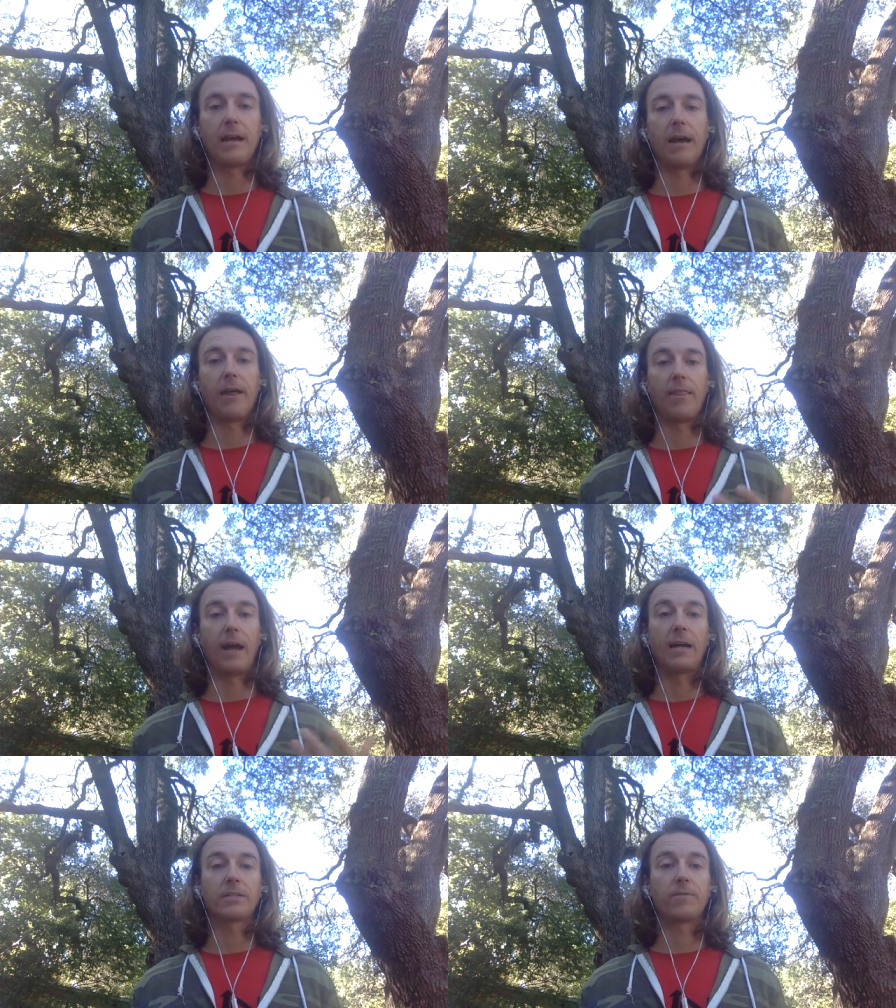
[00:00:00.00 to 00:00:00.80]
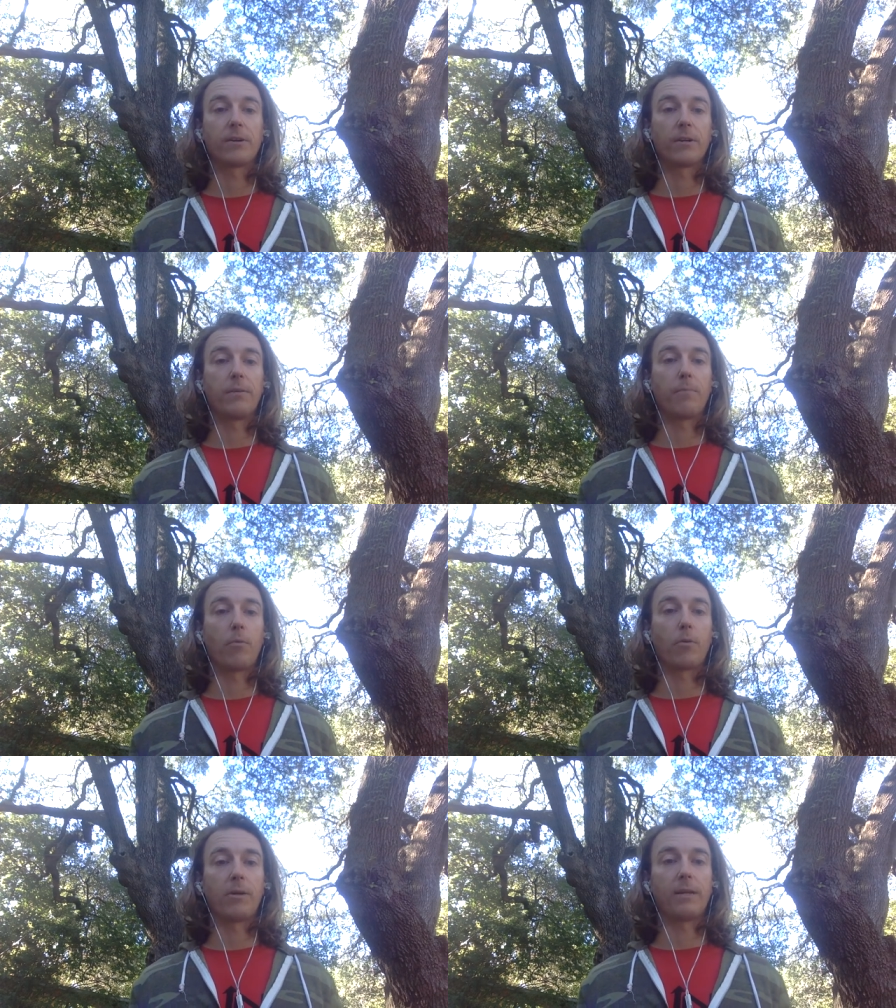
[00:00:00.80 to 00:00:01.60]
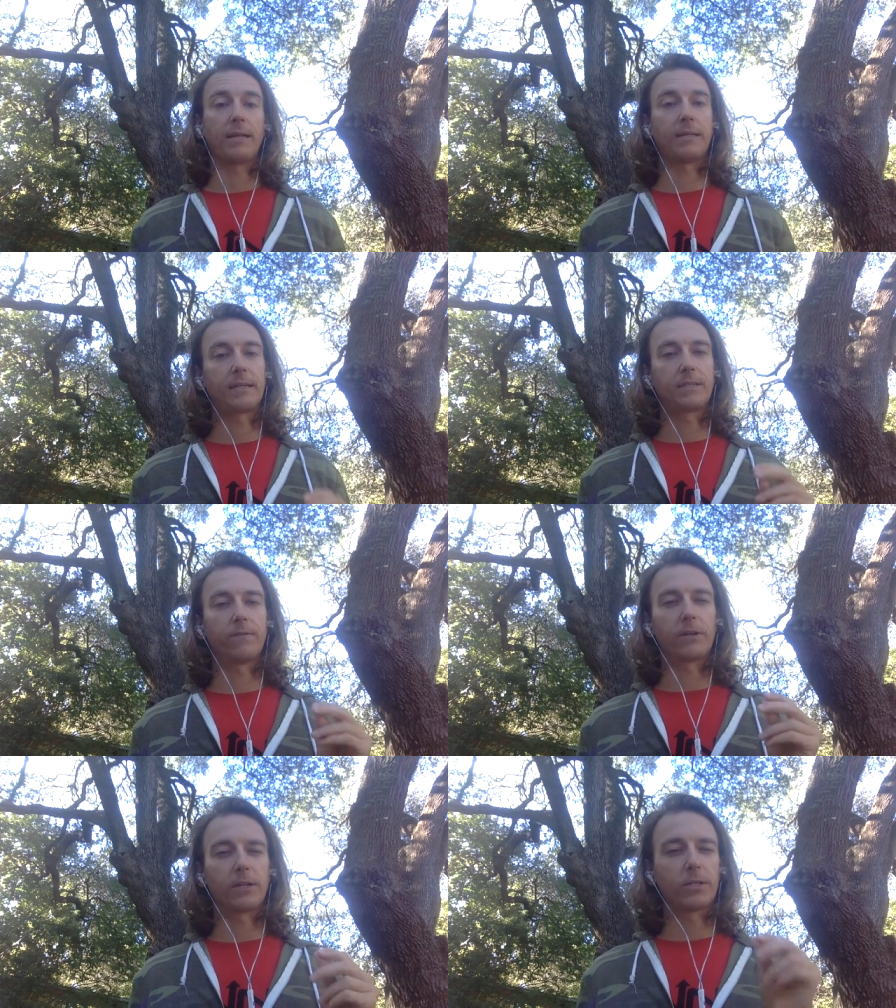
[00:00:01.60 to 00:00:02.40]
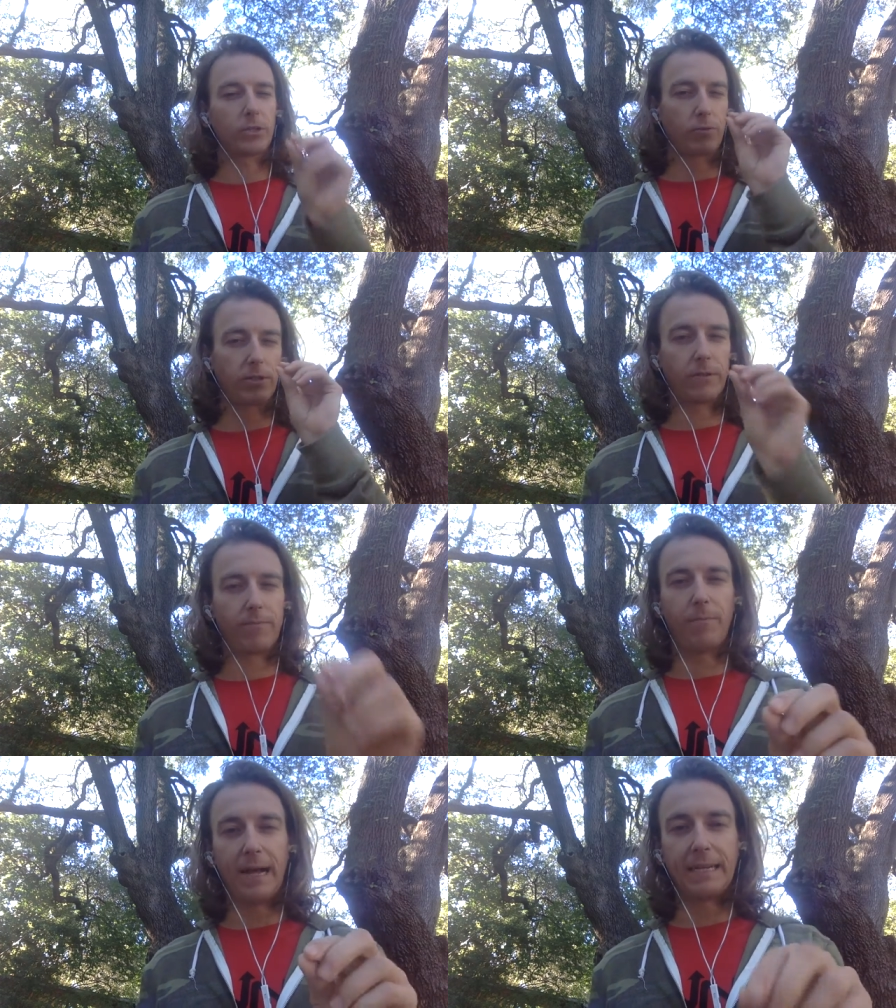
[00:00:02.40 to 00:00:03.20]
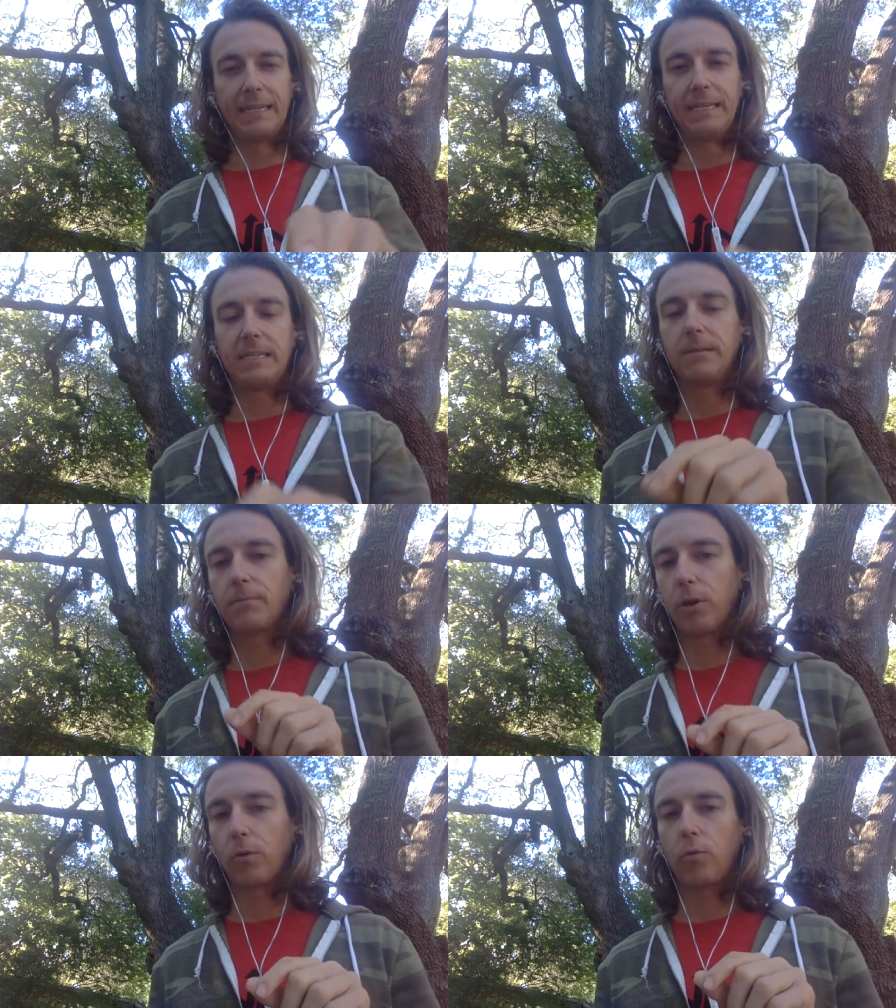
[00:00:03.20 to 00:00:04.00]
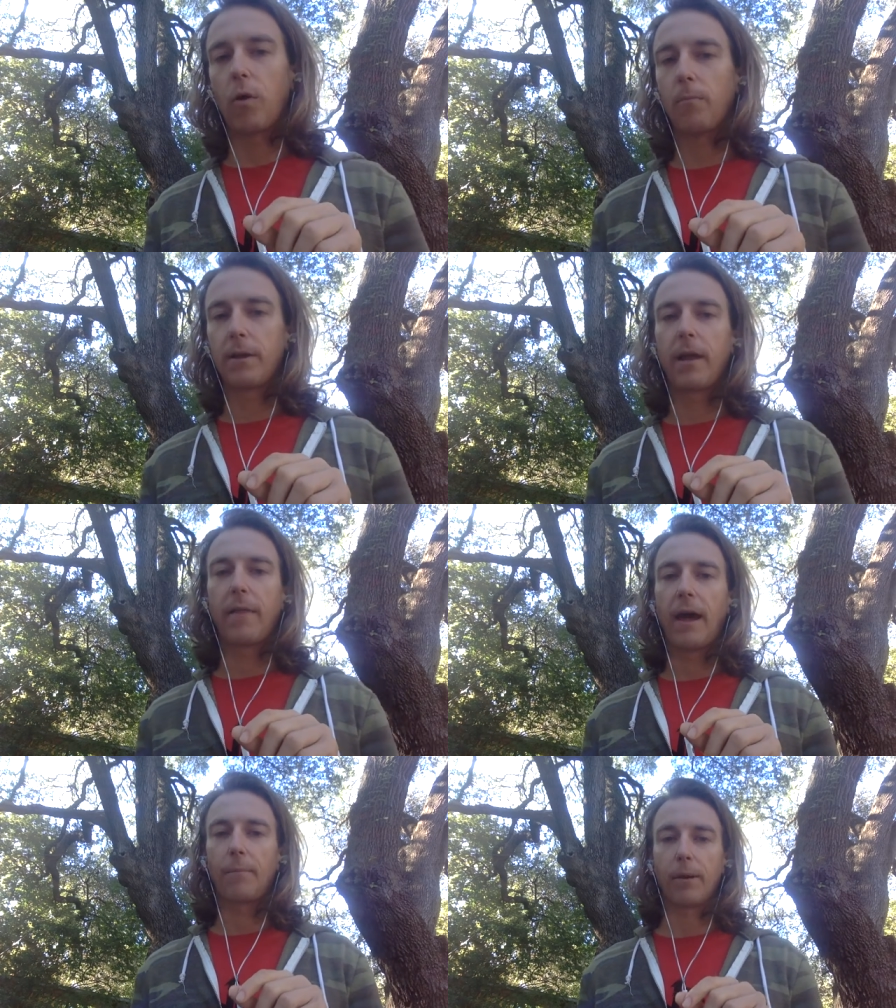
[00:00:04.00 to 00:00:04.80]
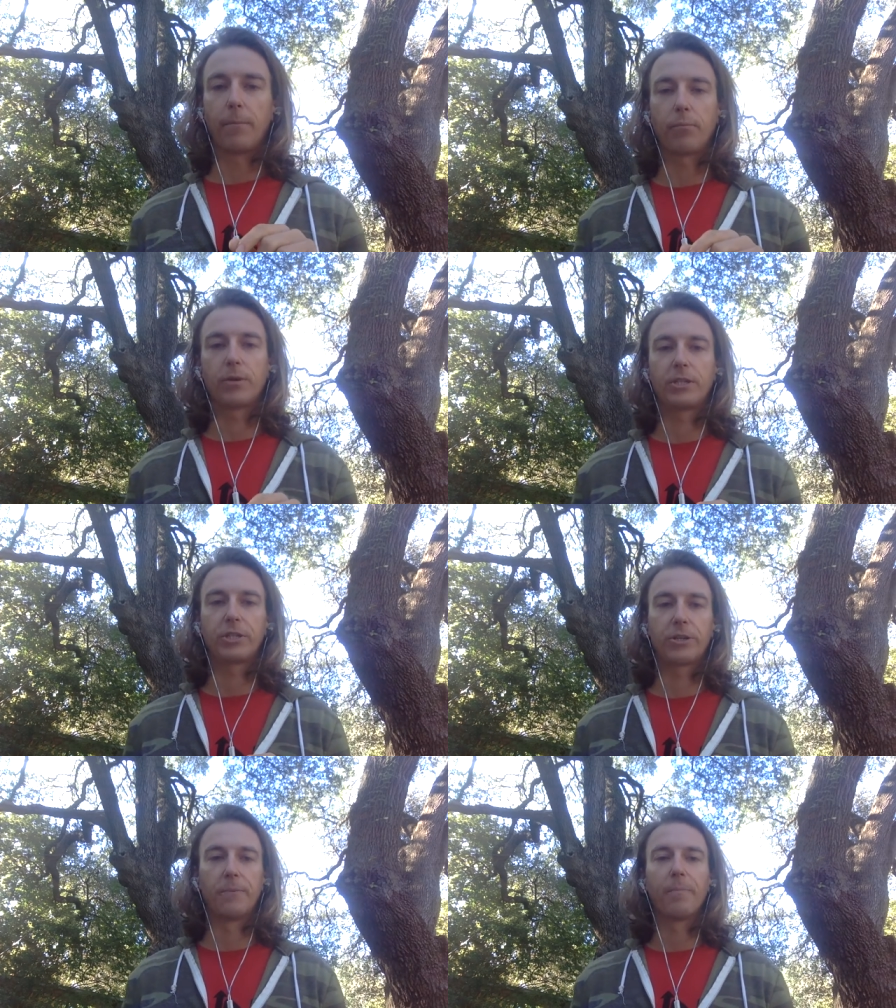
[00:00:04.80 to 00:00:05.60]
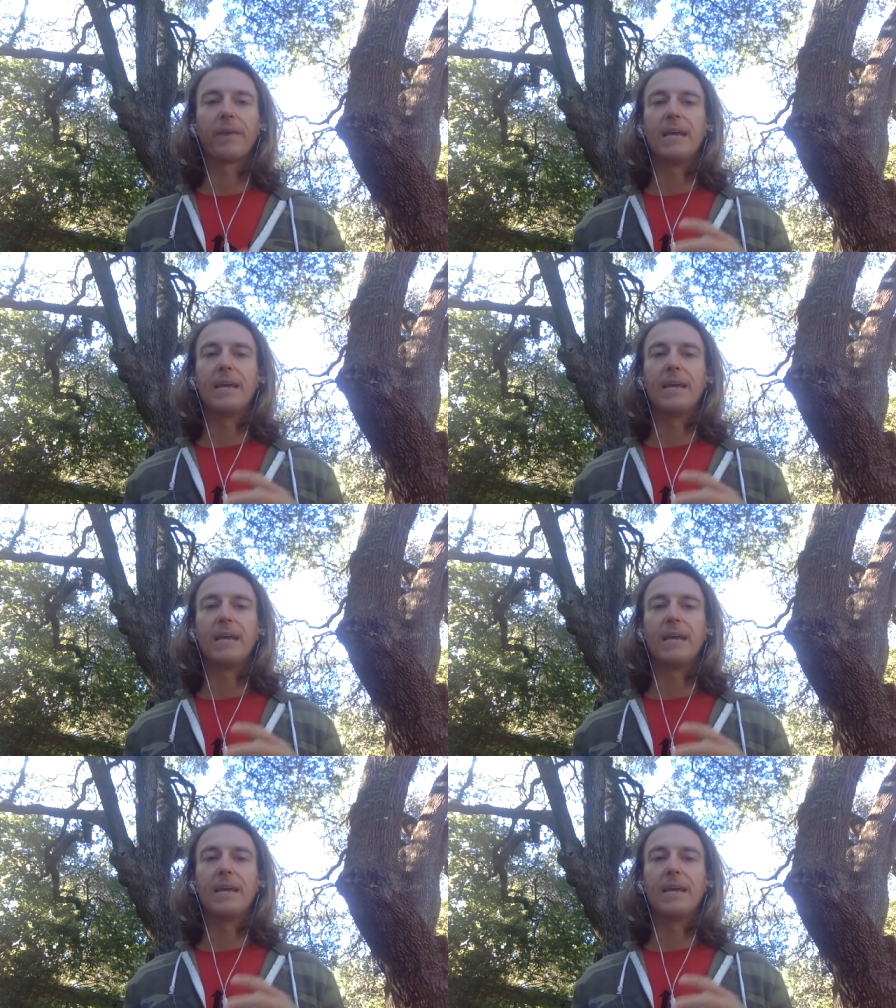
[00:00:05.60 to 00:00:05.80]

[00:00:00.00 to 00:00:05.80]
Uh, that's very important. I think it's a very good source of magnesium. Don't quote me on that, but I'm pretty sure